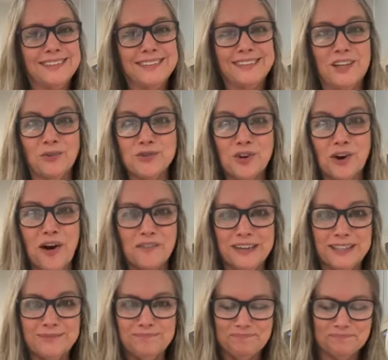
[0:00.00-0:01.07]
Don't start
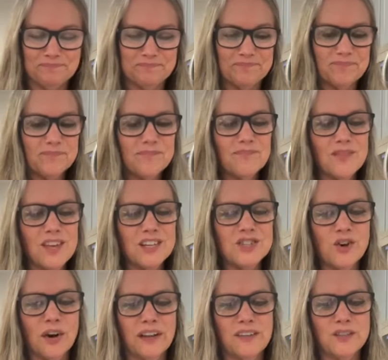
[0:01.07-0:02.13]
coughing.
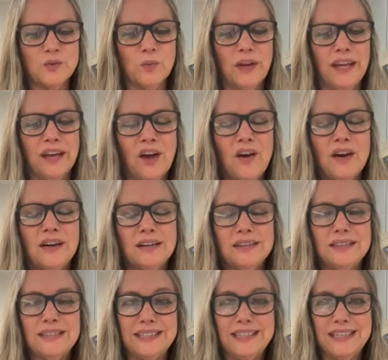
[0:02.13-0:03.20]
Starting this week,
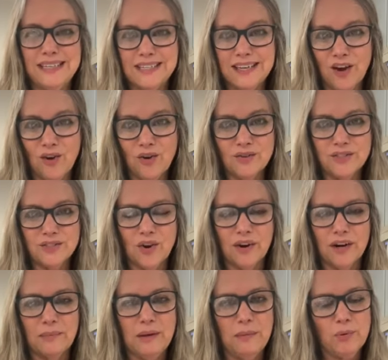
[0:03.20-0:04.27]
the details are going
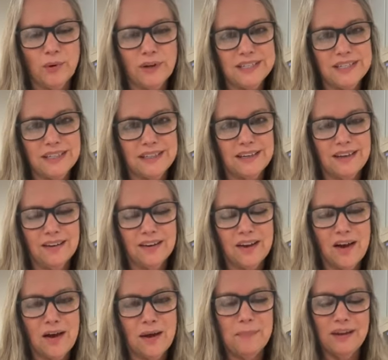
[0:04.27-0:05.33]
to be printed.
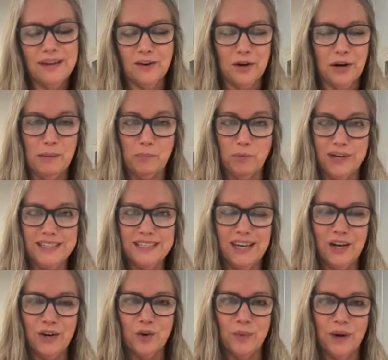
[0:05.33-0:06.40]

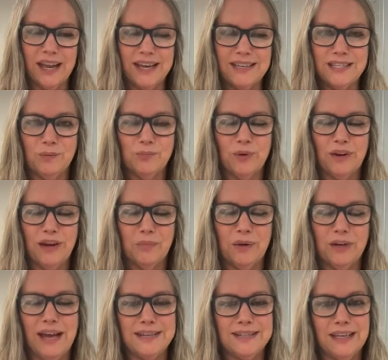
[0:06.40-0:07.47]
Here when Casey
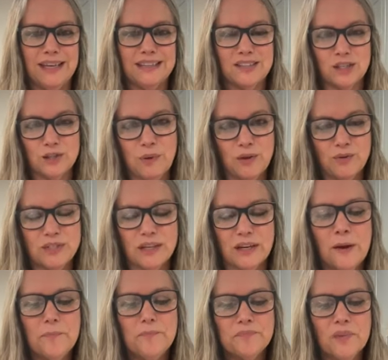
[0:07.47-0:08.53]
gets this posted.
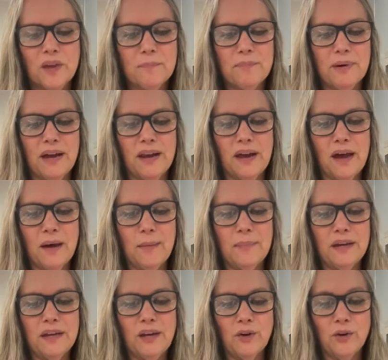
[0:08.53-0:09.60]
But
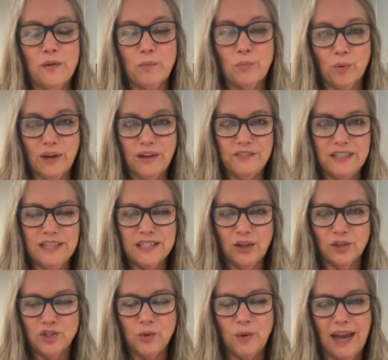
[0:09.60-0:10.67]
here are the brief
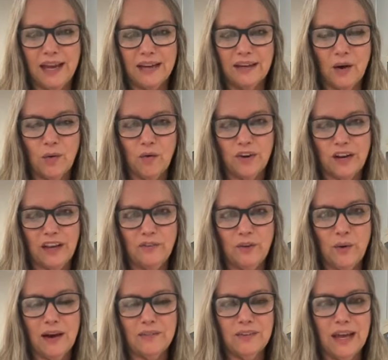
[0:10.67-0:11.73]
details. You can go over to If You
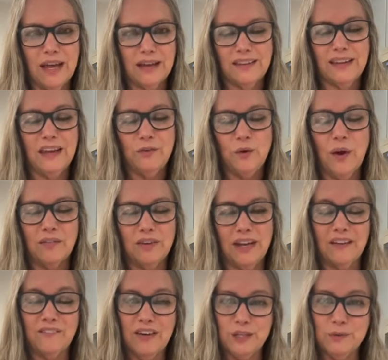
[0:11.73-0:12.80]
Have an Egg
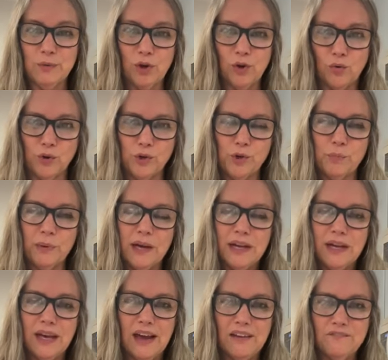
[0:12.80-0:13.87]
Facebook group
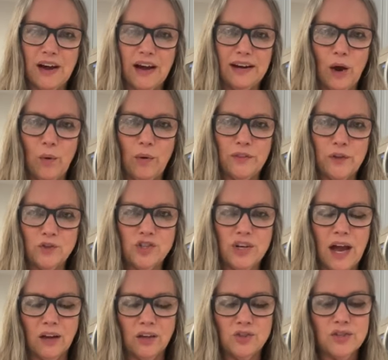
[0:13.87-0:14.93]
and find out what those
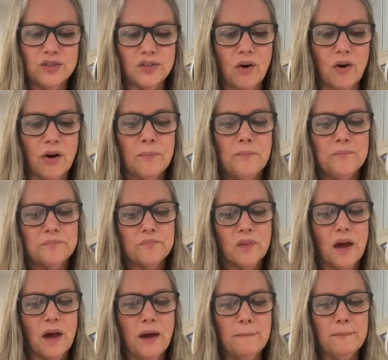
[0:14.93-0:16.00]
challenges are.
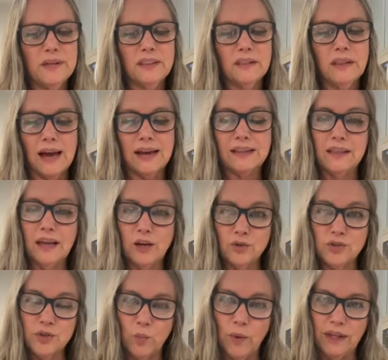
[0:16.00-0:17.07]
But like, here's
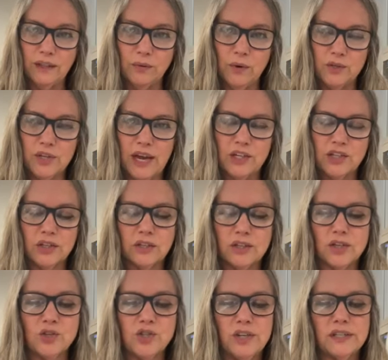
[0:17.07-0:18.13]
the weekly rotation.
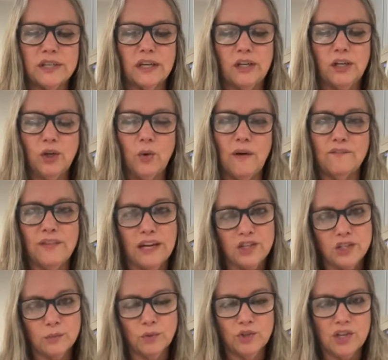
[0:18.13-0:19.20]
So she's going to do a
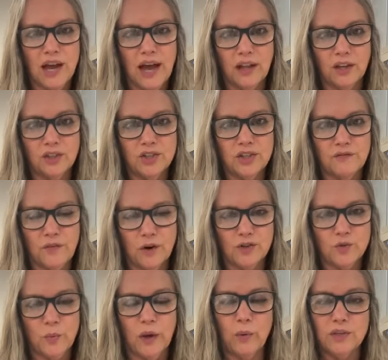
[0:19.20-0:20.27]
vegetable challenge the first
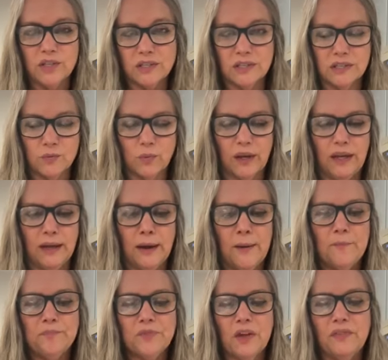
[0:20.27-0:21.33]
week, which is this week.
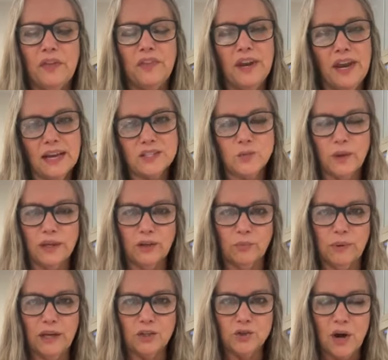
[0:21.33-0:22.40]
Then the next week it'll
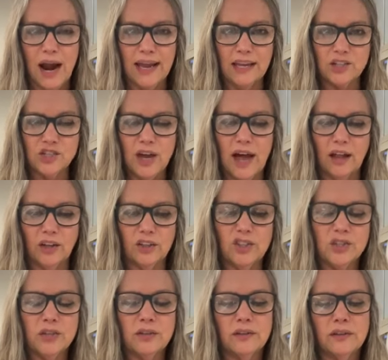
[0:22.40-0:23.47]
be a track it
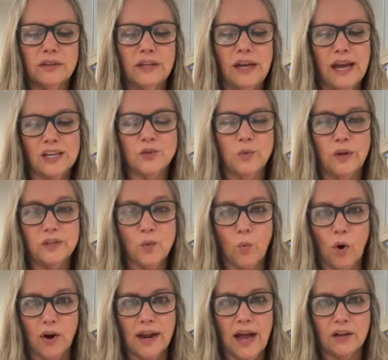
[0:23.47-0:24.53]
challenge. The next one is a
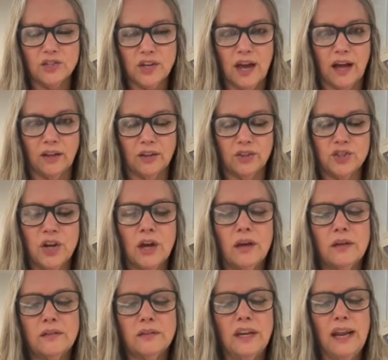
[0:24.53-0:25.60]
workout challenge.
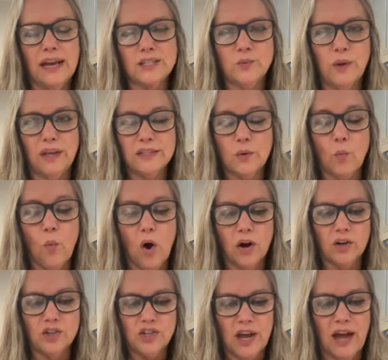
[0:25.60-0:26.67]
The next week is a water
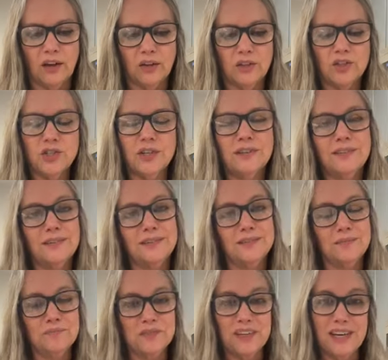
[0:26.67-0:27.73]
challenge.
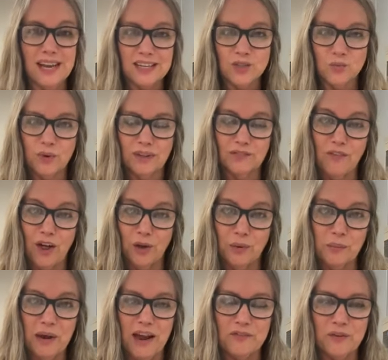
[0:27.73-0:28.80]
The next week, following
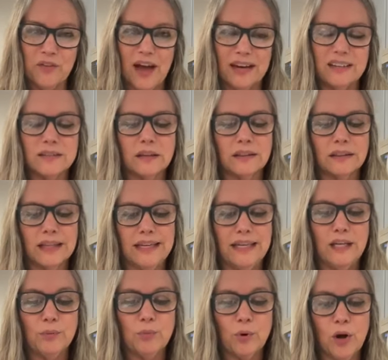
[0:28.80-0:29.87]
week after that, is a lean
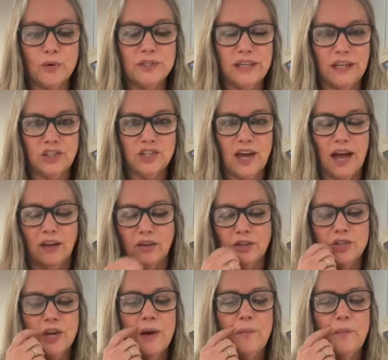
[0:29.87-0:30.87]
protein challenge.